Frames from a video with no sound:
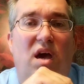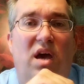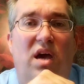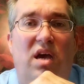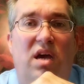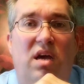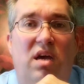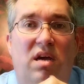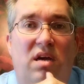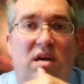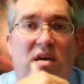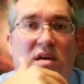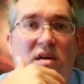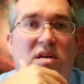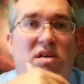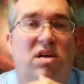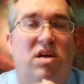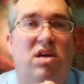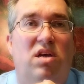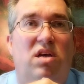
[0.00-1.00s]

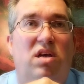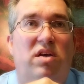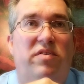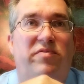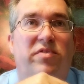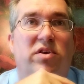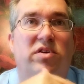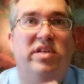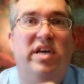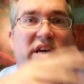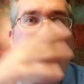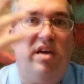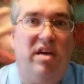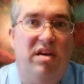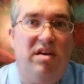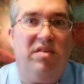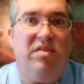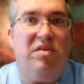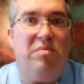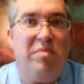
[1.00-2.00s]
And if you're
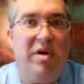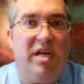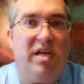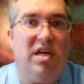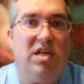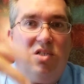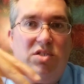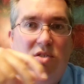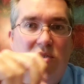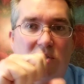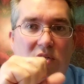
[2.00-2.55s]
taking the medication